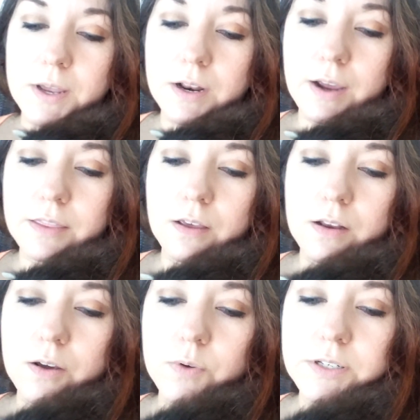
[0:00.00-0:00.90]
But I
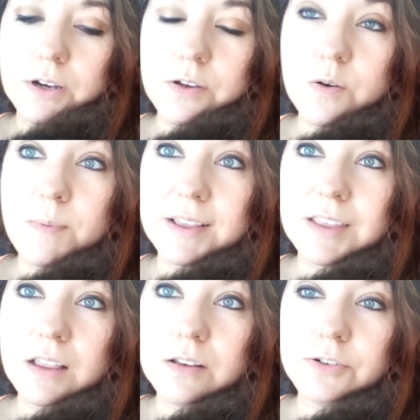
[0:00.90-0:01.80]
thought I would tell you
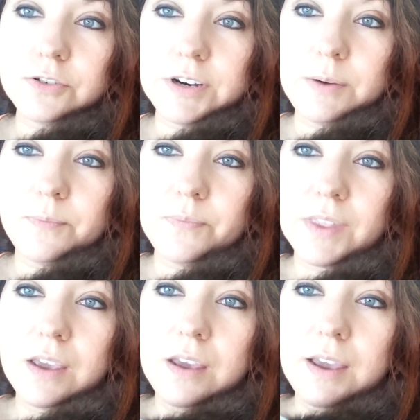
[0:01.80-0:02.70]
about that little dream
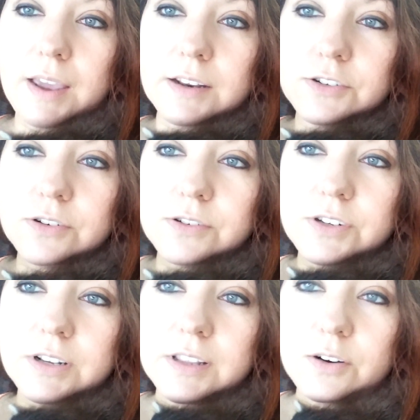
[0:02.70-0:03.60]
and
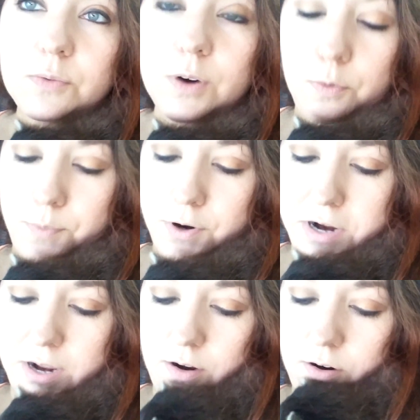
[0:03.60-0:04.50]
introduce you to little
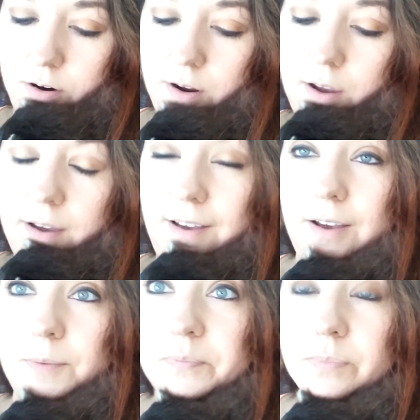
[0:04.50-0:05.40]
Roper here.
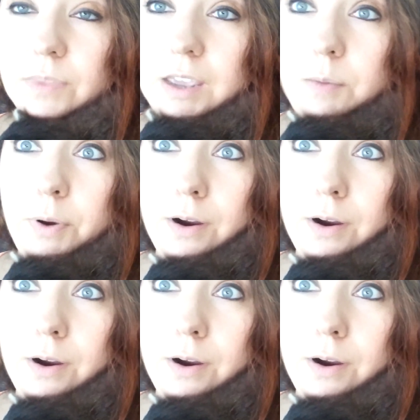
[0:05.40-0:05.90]
Um, he